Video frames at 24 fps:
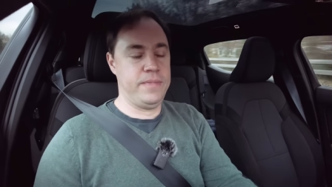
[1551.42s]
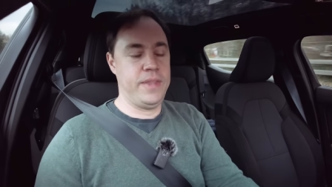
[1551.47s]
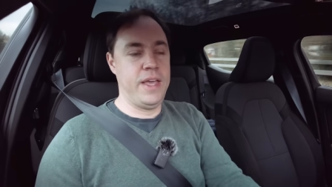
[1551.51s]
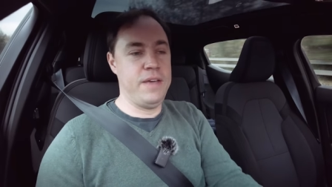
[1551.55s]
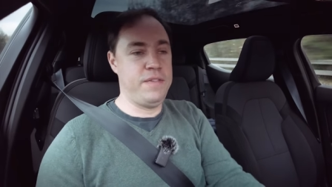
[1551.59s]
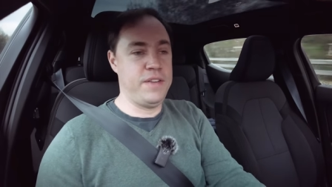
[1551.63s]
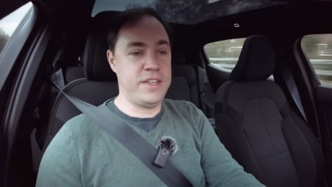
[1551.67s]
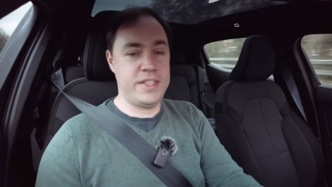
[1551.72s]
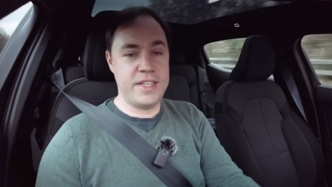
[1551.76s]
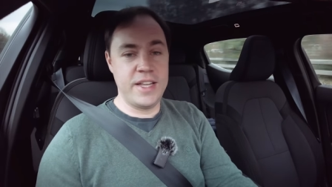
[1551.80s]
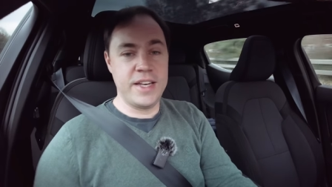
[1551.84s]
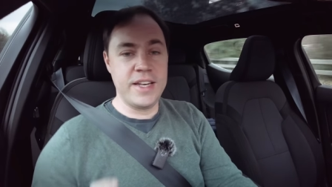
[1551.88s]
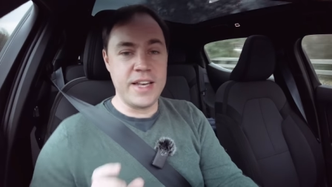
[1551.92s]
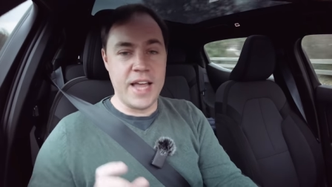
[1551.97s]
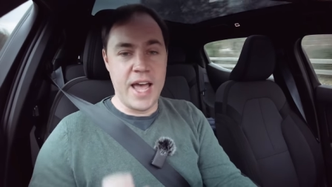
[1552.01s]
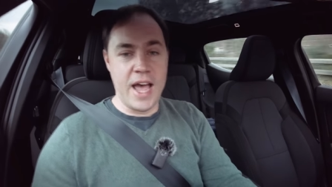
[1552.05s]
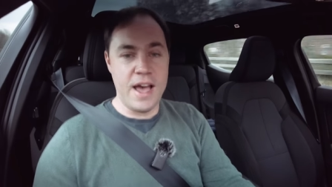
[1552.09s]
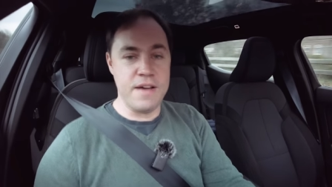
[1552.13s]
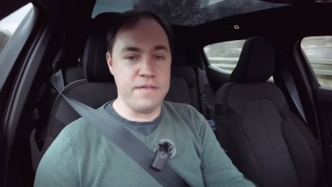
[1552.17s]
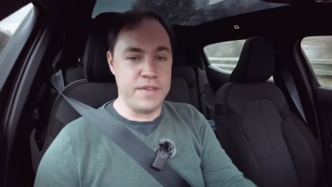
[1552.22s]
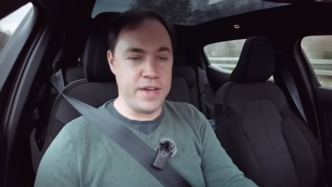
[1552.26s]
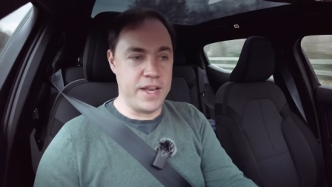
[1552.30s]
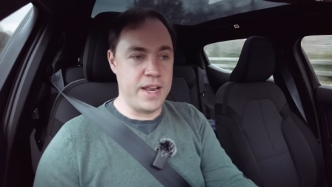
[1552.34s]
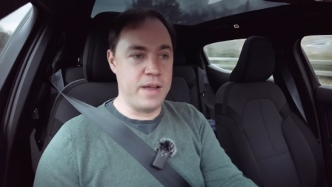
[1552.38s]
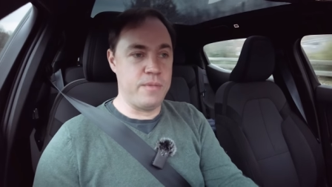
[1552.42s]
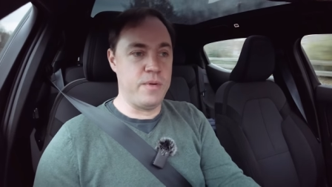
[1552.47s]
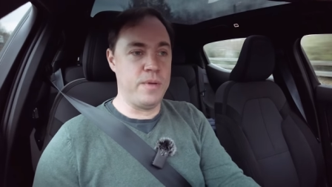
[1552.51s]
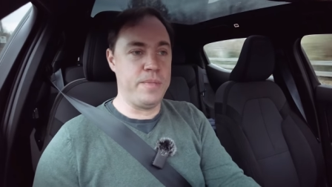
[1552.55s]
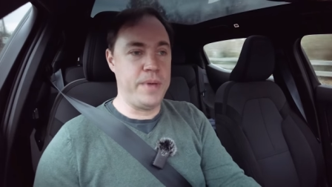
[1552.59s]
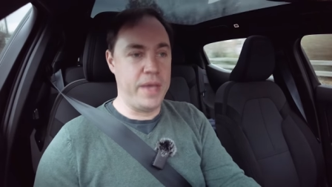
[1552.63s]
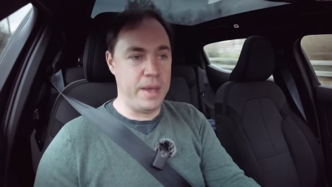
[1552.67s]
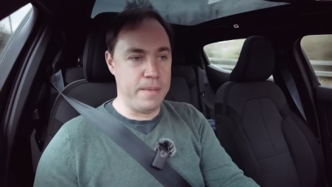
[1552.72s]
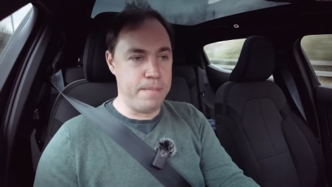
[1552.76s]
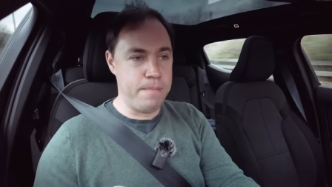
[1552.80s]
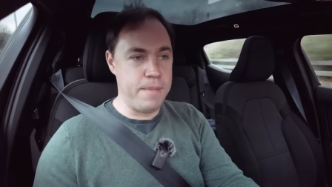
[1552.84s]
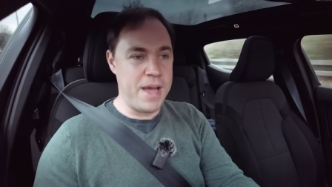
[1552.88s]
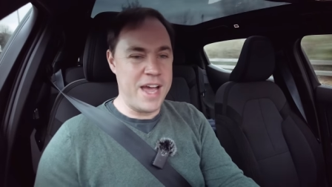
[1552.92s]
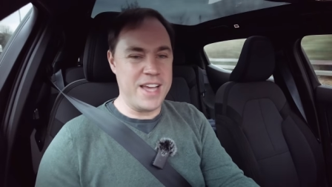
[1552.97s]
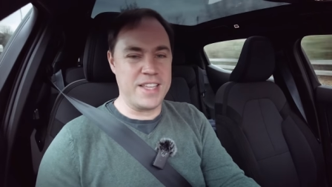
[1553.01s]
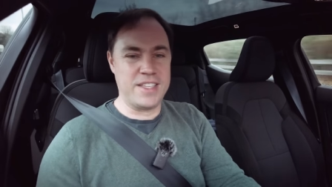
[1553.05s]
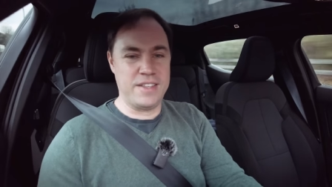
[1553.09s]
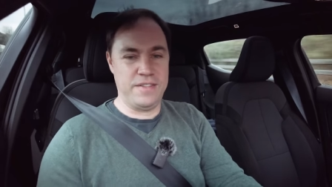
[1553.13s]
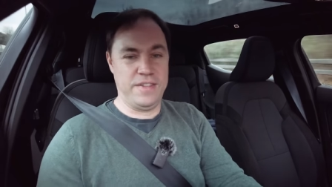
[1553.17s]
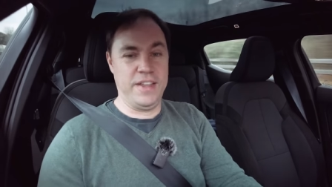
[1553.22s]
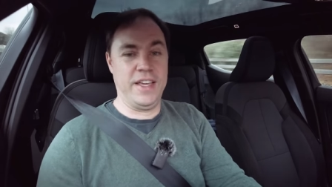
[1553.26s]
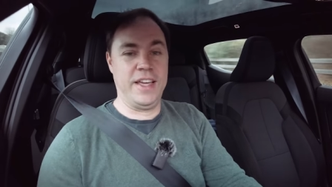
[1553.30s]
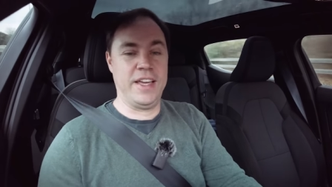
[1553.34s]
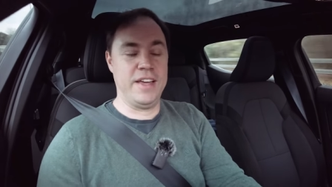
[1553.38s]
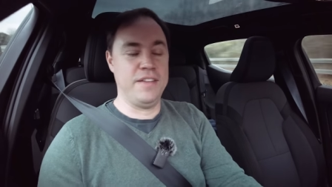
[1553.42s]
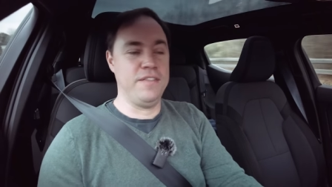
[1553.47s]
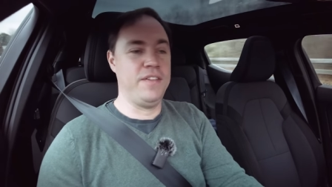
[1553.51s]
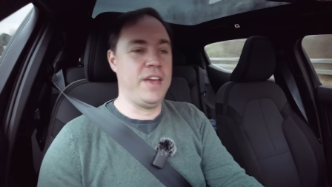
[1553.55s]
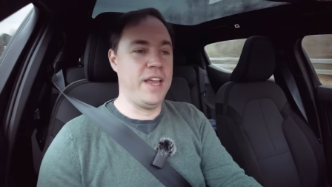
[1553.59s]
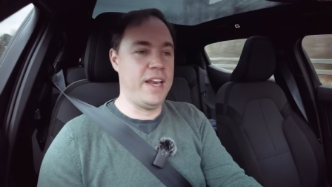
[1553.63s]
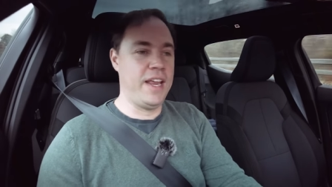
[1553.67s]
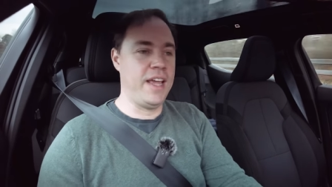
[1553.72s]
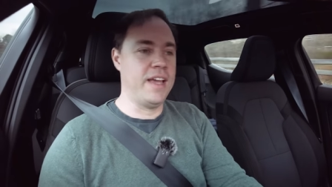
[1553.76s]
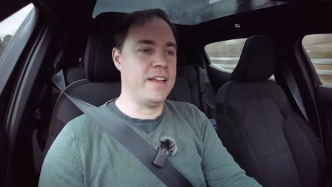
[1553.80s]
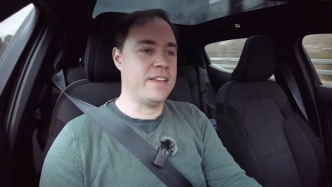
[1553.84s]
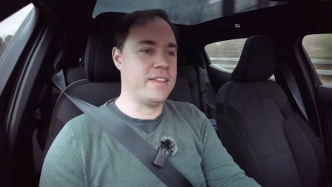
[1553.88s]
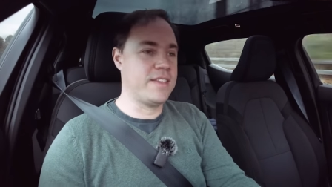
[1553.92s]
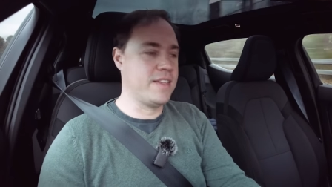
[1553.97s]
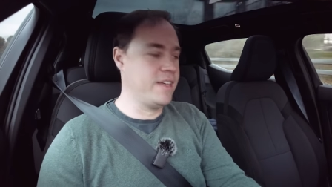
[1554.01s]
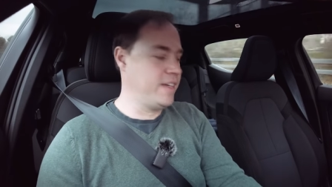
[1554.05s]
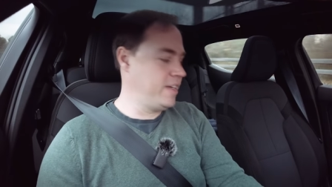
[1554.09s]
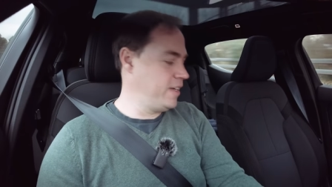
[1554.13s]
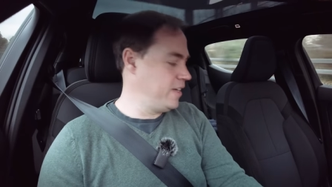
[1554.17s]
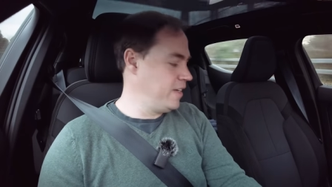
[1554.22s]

if it didn't have it, it would be a massive inconvenience.